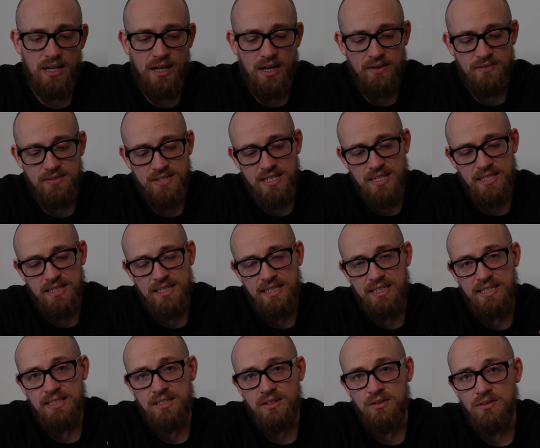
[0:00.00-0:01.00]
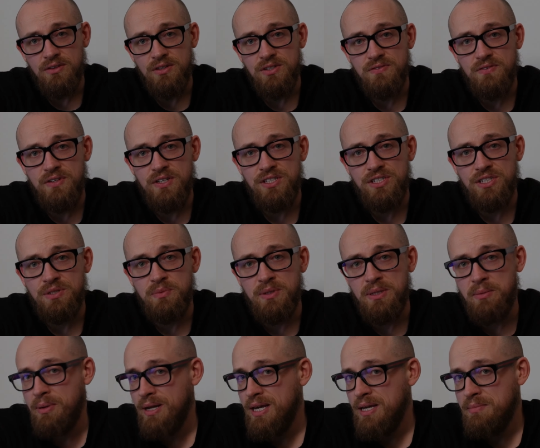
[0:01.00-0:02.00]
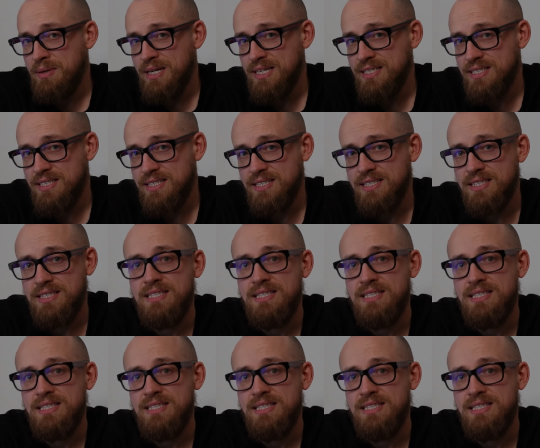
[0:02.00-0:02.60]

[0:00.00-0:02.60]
I've seen the deluxe version with the player mats.